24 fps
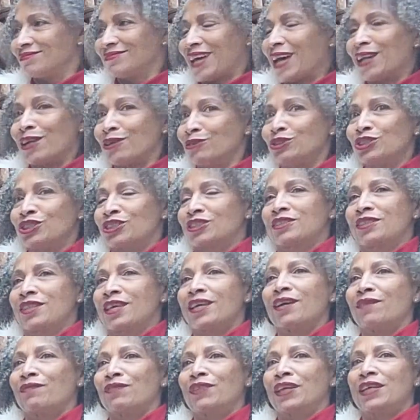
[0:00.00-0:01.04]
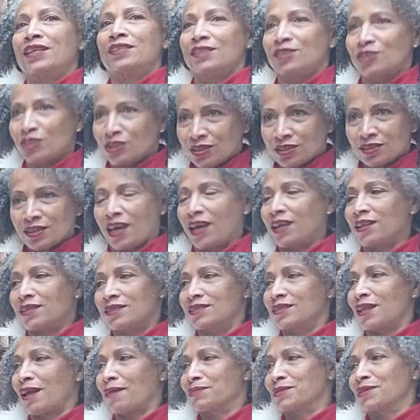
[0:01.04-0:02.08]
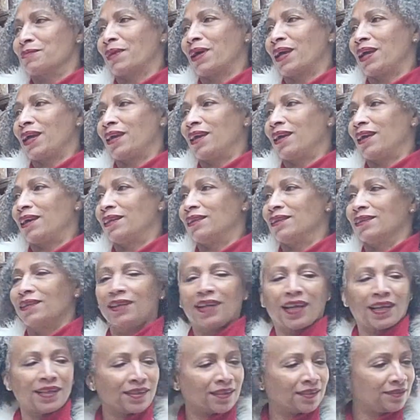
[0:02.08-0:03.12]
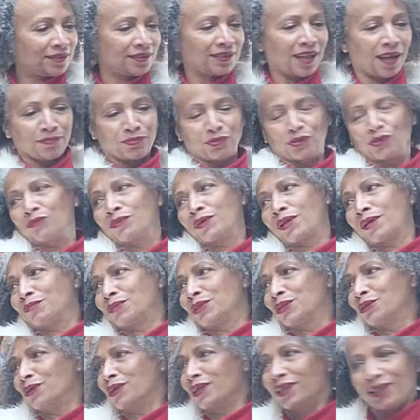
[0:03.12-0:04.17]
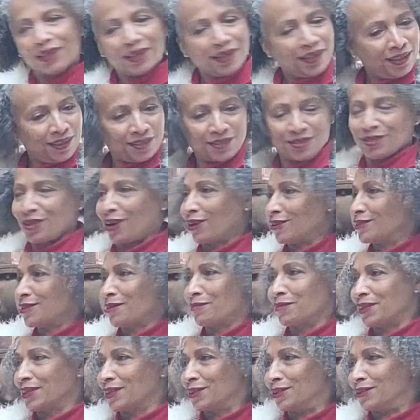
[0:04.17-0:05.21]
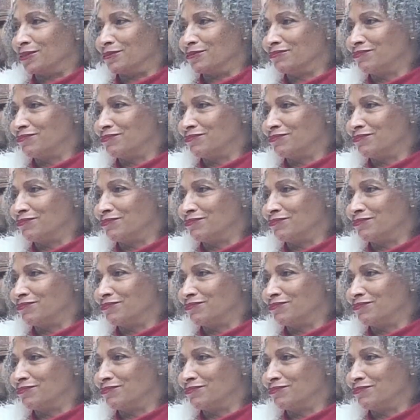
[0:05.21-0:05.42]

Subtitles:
I don't just think of things, it just kind of snaps in my head, and then I stop doing what I'm doing and start something new.